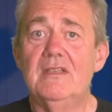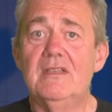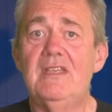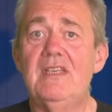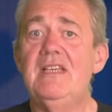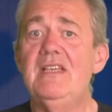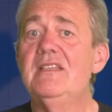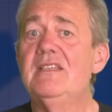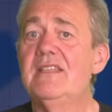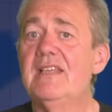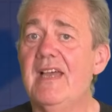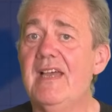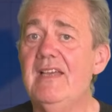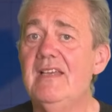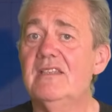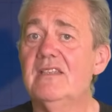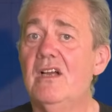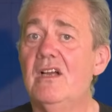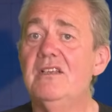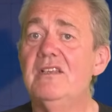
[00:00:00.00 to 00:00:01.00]
These
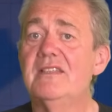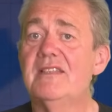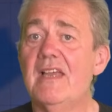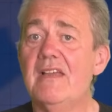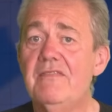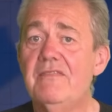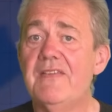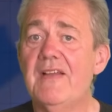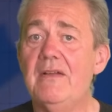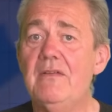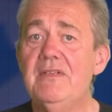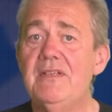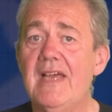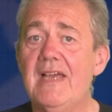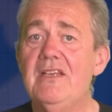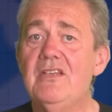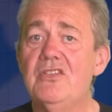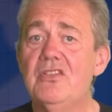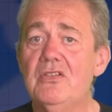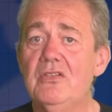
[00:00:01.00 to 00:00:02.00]
days, I'd say
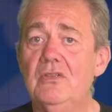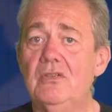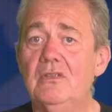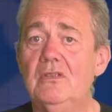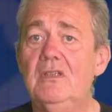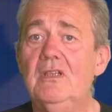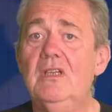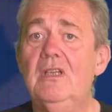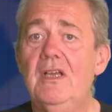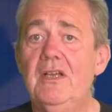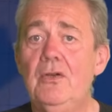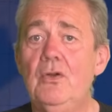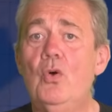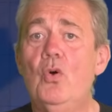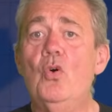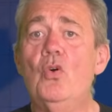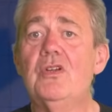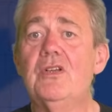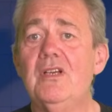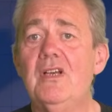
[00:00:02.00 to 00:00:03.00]
foundational, and
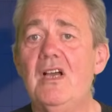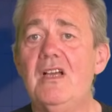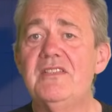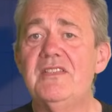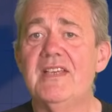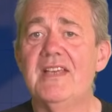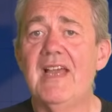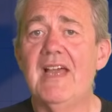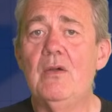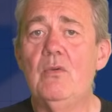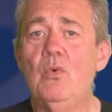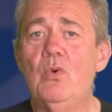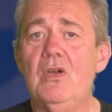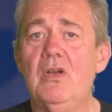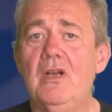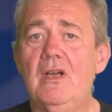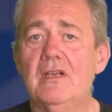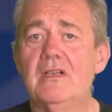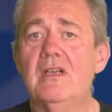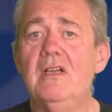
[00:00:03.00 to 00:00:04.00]
organizing our
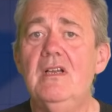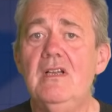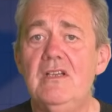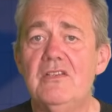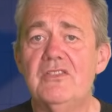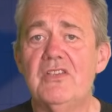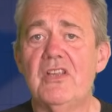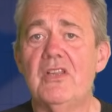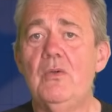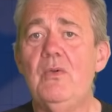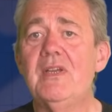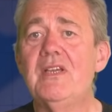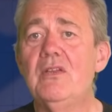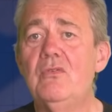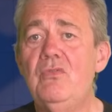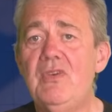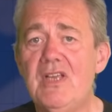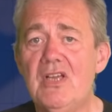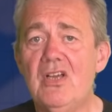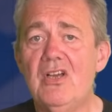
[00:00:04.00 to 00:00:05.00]
work so that we
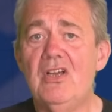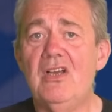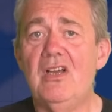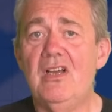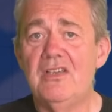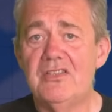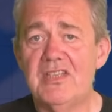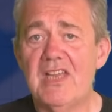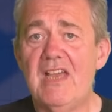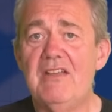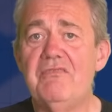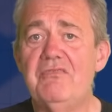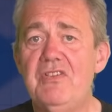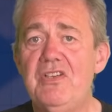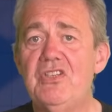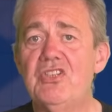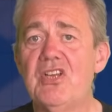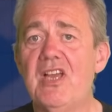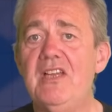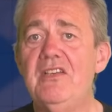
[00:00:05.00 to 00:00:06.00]
can rehearse
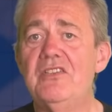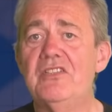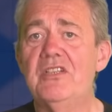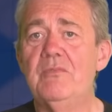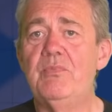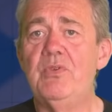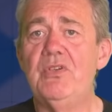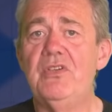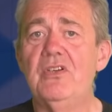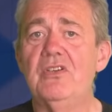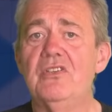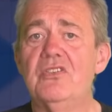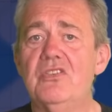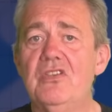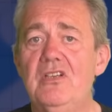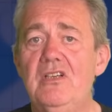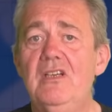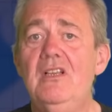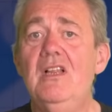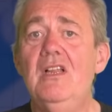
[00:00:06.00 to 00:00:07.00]
every change to
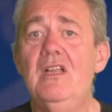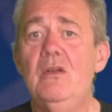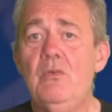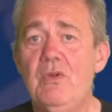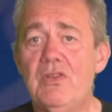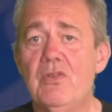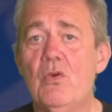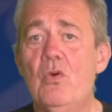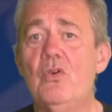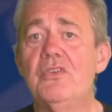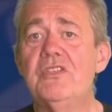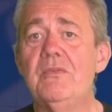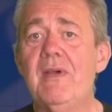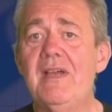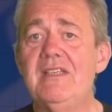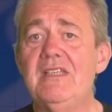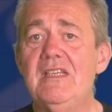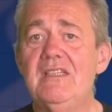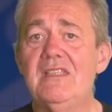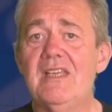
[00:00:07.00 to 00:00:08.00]
production with
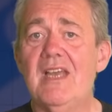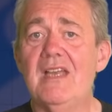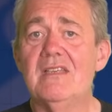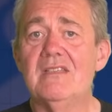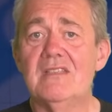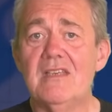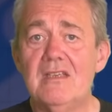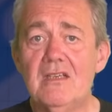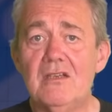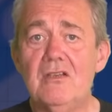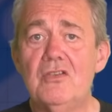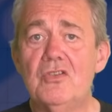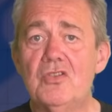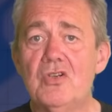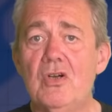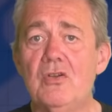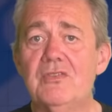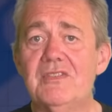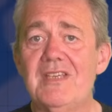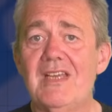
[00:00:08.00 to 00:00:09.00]
automated tests in
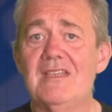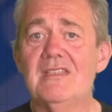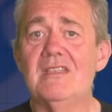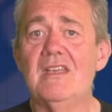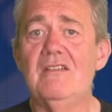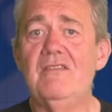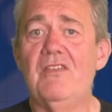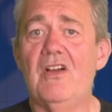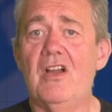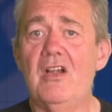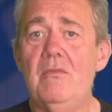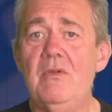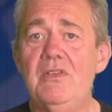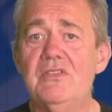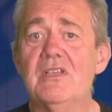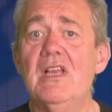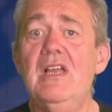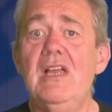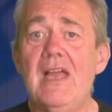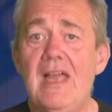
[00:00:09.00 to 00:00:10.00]
controlled test
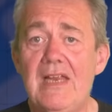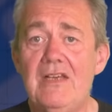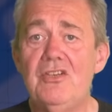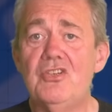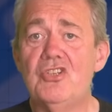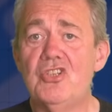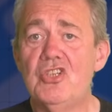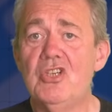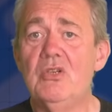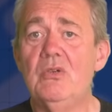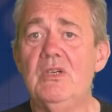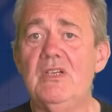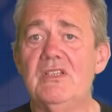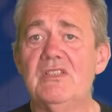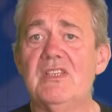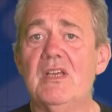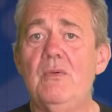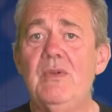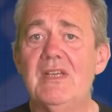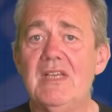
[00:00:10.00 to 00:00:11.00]
environments
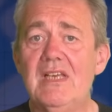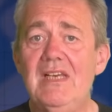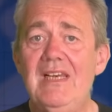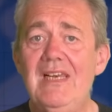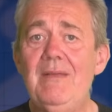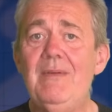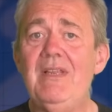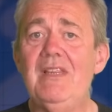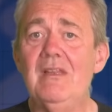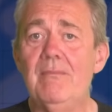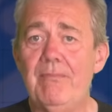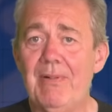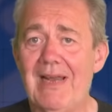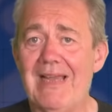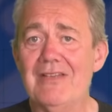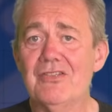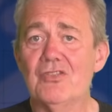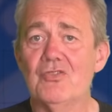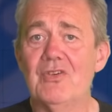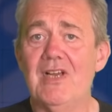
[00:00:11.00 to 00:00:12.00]
ensures that we can limit the
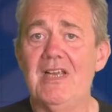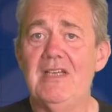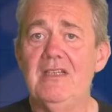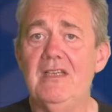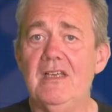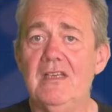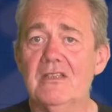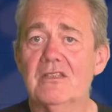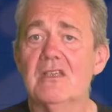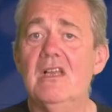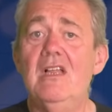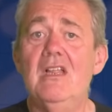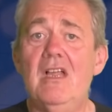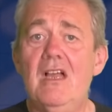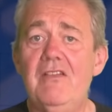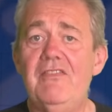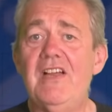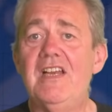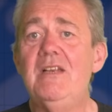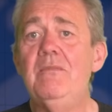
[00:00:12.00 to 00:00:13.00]
blast radius
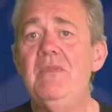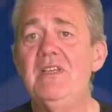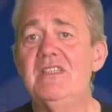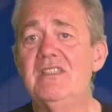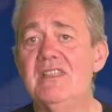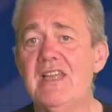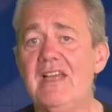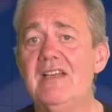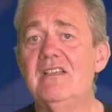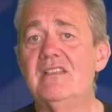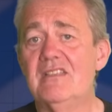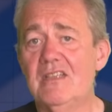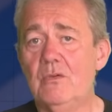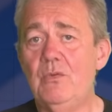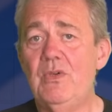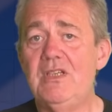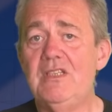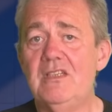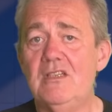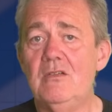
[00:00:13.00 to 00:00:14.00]
of any mistakes that
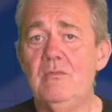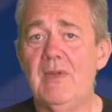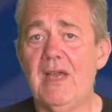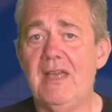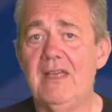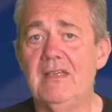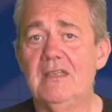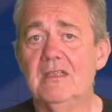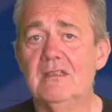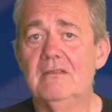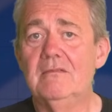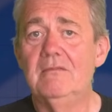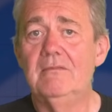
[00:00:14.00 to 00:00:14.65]
we do make